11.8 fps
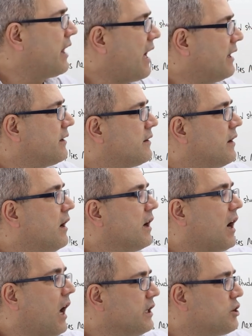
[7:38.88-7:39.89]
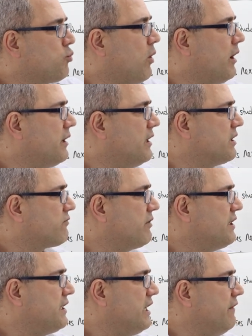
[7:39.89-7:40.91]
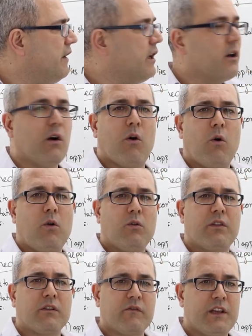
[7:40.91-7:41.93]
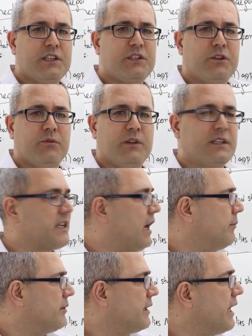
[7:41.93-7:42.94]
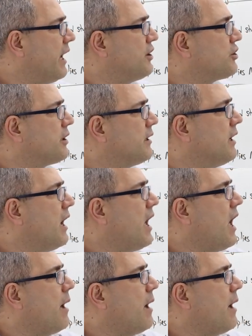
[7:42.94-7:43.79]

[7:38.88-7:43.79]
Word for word: that college one is receiving all three students' application,